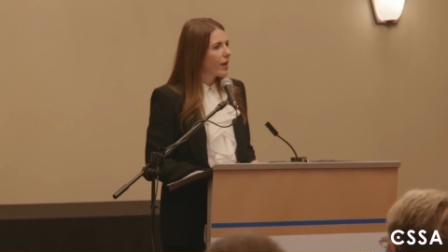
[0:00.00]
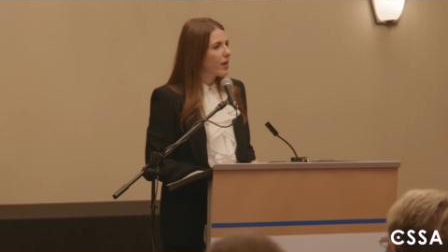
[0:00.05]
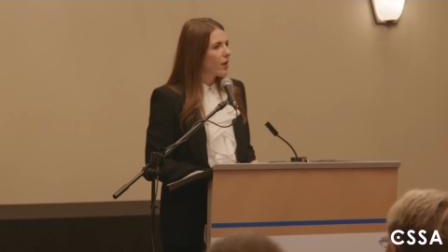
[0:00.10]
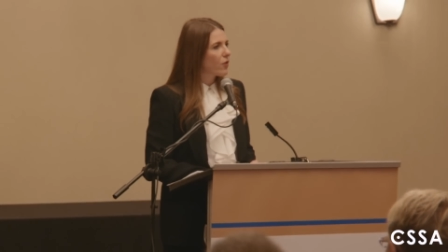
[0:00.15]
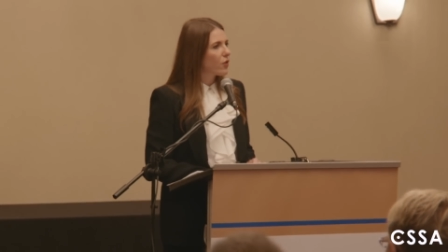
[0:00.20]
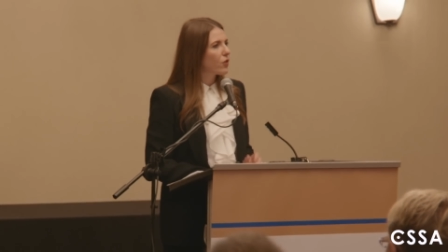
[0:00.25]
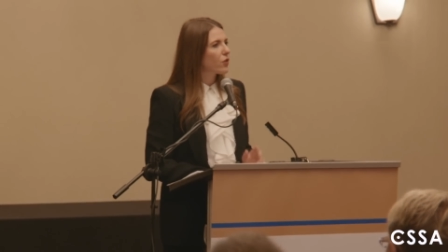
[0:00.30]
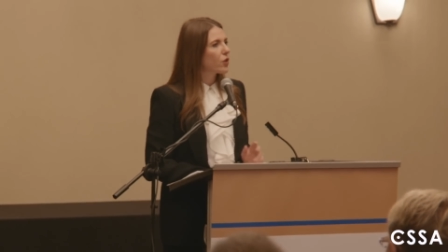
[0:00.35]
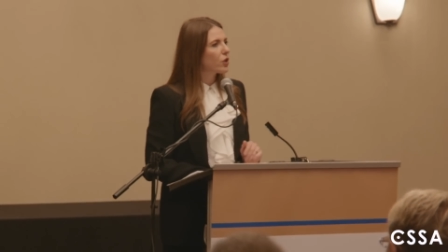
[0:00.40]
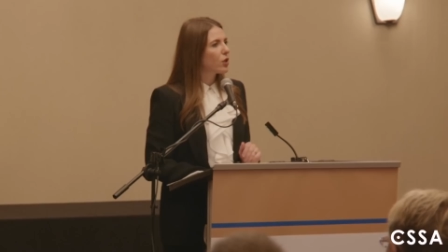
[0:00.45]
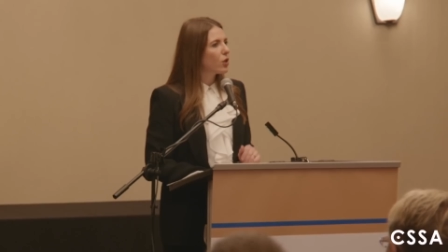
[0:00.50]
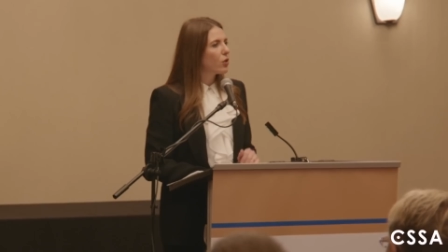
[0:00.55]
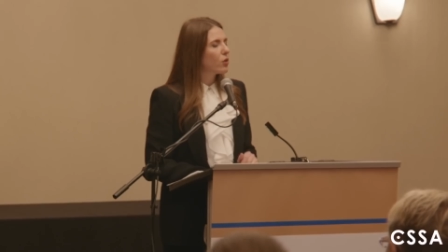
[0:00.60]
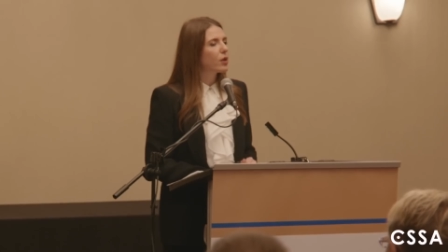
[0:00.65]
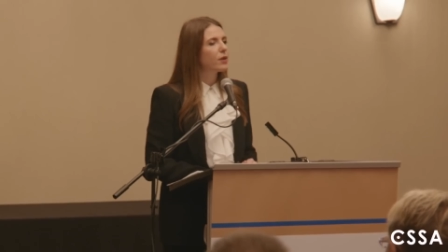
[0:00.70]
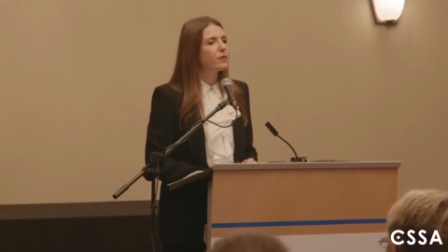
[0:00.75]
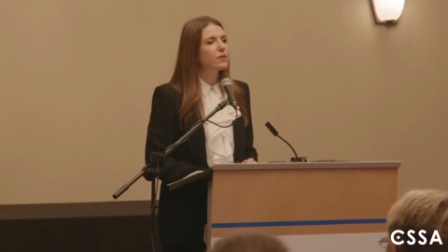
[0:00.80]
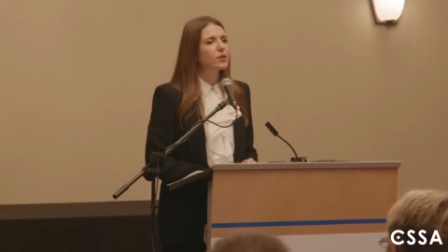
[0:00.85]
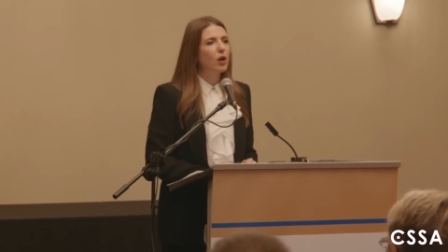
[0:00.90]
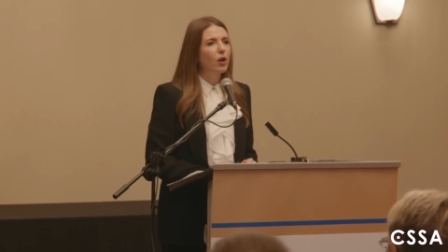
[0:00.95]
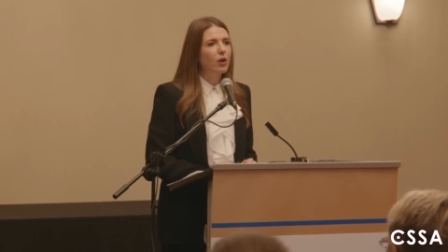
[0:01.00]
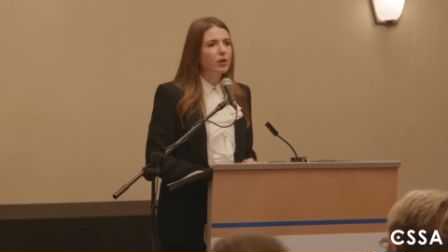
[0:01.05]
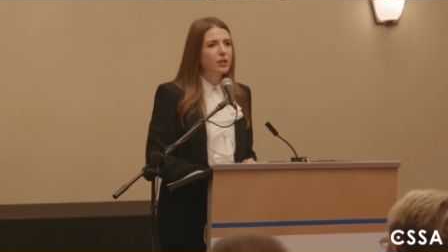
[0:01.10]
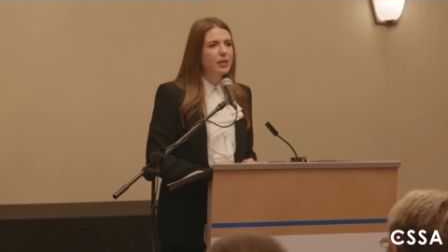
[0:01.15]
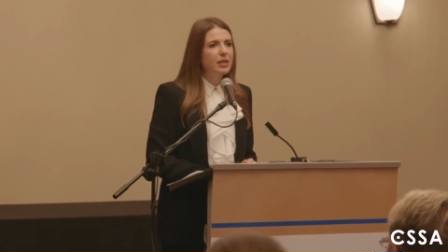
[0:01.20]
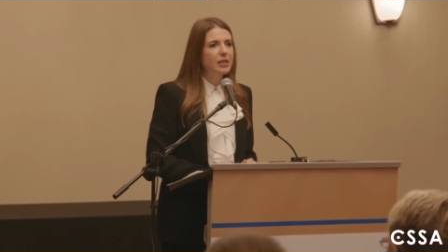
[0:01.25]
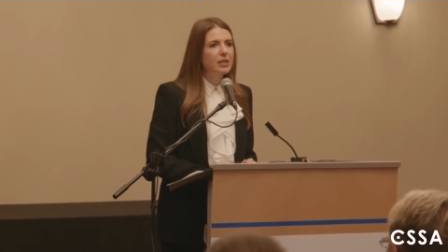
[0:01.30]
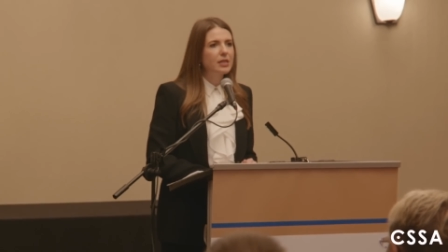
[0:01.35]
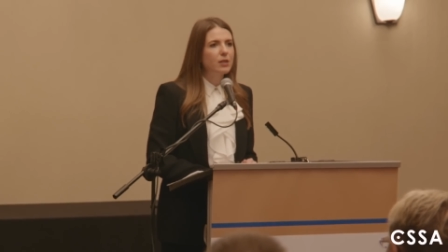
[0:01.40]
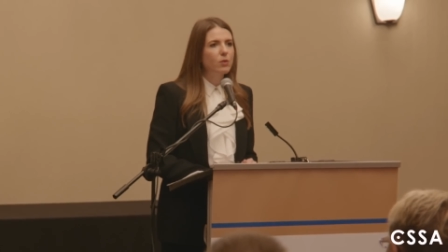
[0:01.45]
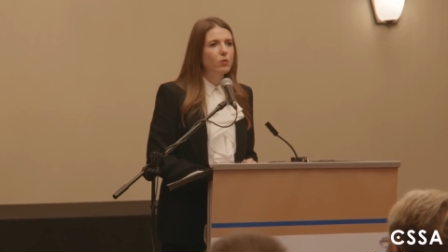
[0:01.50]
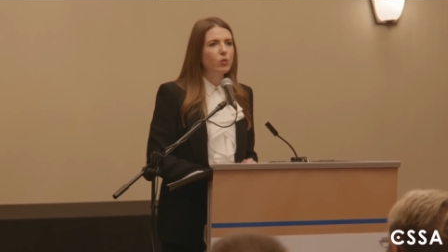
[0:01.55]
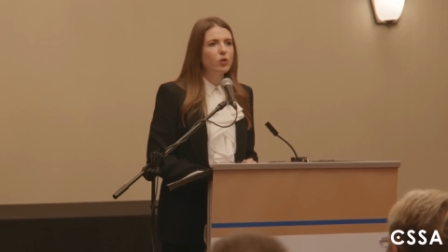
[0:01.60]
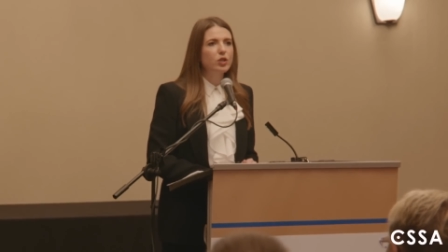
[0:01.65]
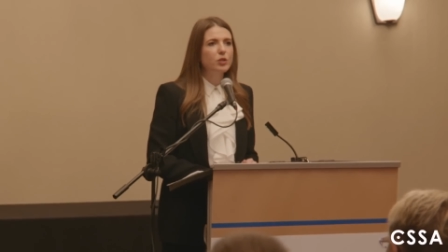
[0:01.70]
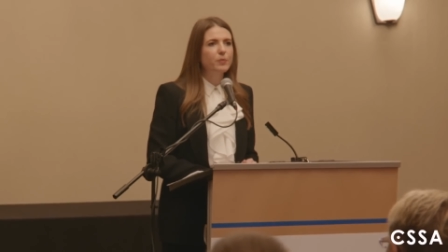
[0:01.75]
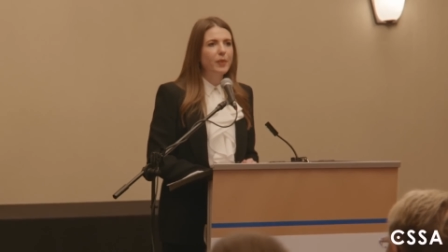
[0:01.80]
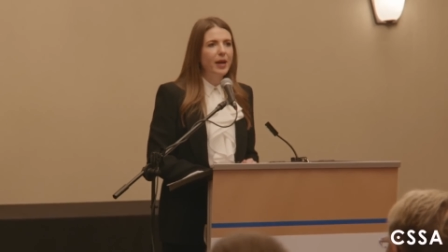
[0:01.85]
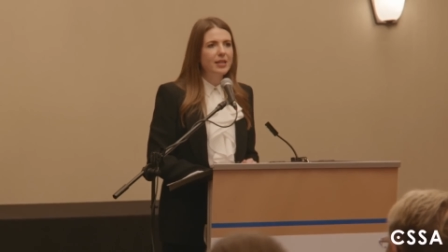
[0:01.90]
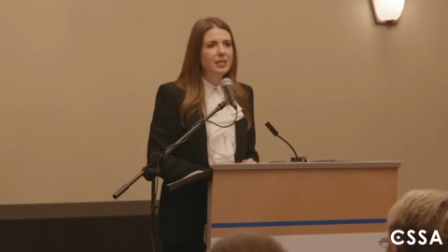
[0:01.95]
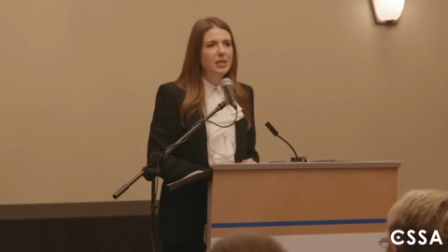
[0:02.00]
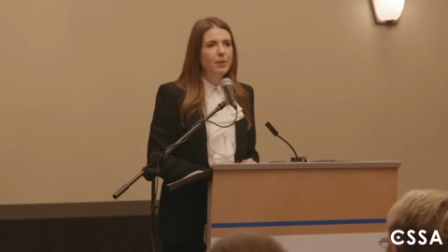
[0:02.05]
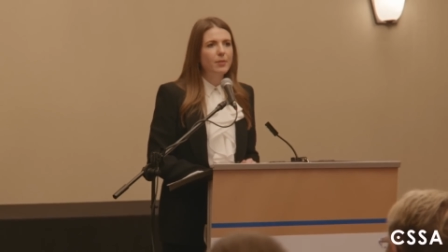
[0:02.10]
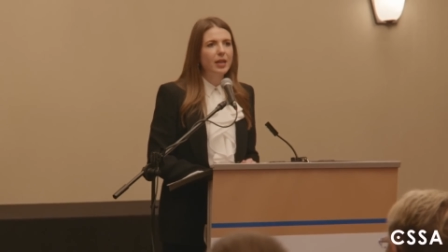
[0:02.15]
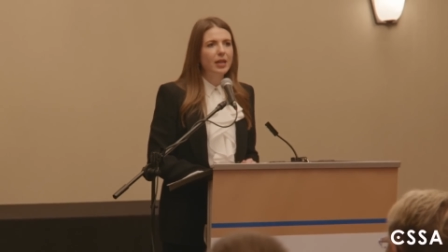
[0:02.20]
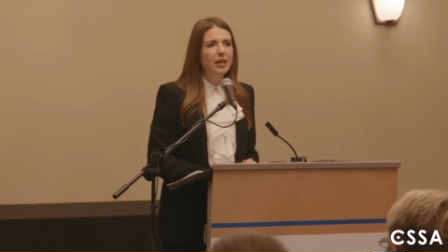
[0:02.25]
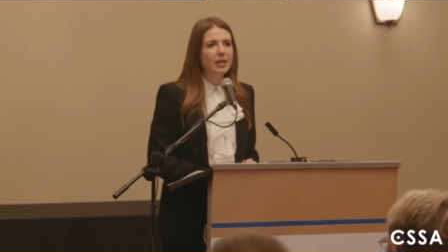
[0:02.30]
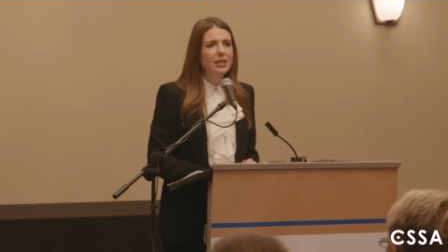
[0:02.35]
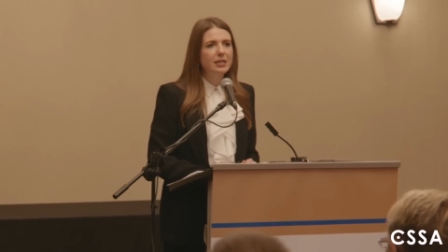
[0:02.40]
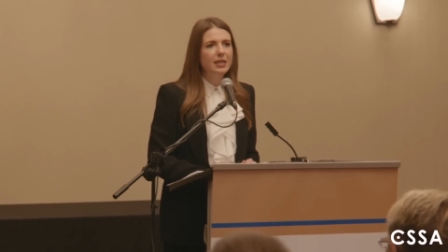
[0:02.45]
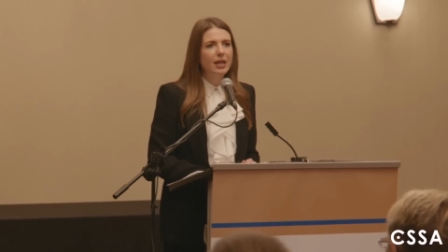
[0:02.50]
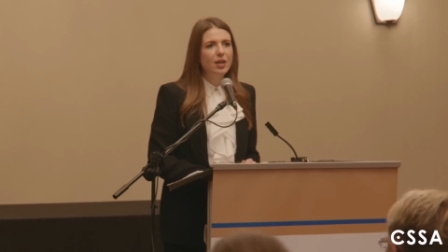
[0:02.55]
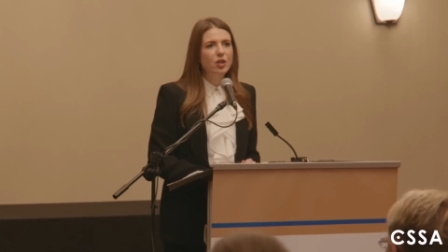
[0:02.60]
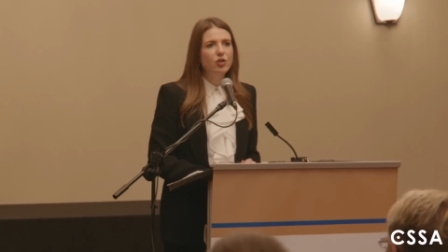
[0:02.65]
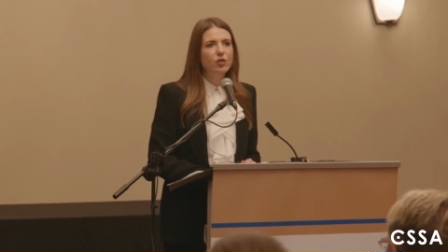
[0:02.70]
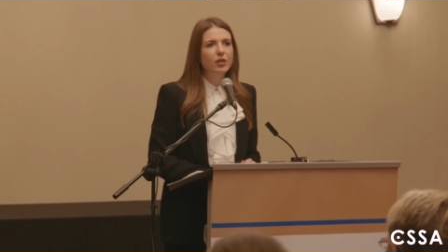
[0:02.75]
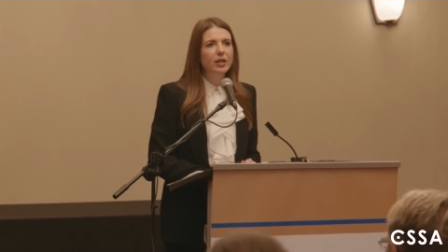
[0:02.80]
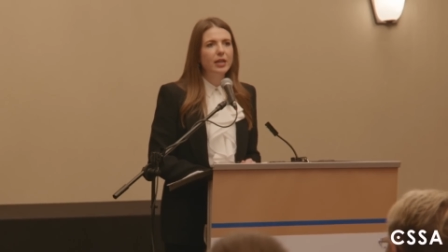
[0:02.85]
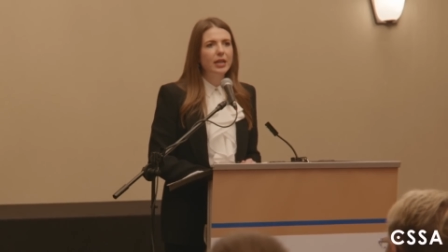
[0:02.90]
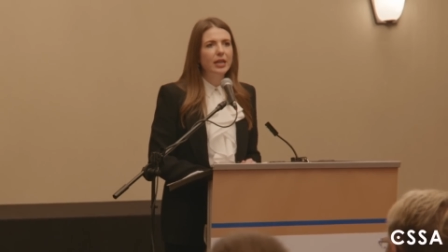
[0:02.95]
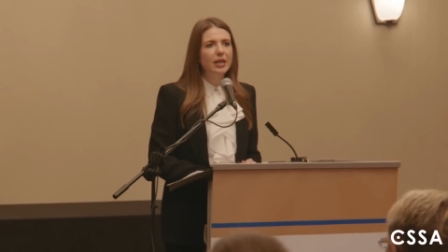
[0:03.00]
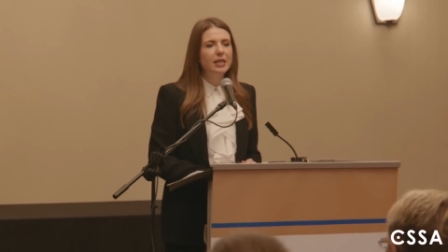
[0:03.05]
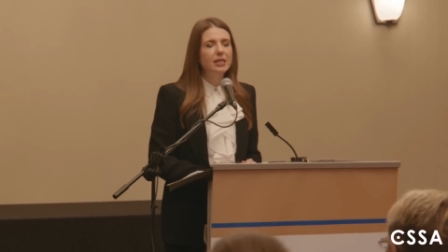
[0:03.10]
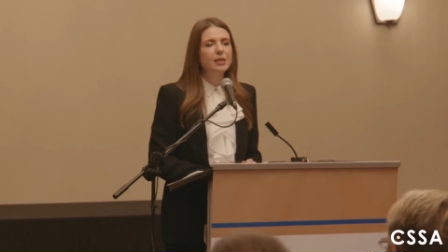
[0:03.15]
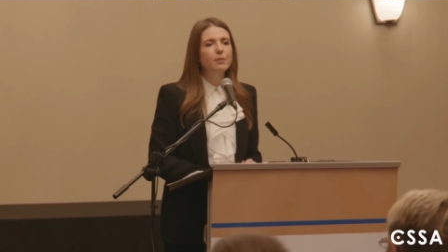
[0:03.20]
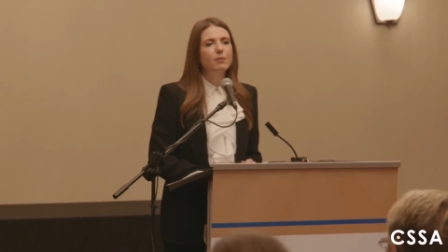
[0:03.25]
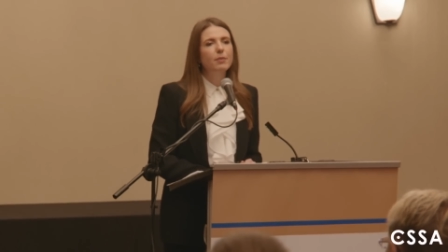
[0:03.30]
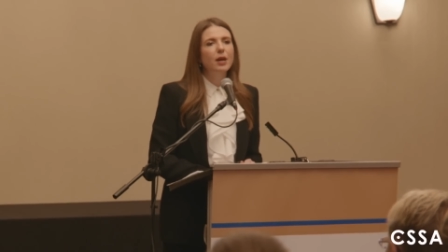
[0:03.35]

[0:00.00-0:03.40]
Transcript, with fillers: right? Under the cloak of darkness, the worst pandemic in a century hits.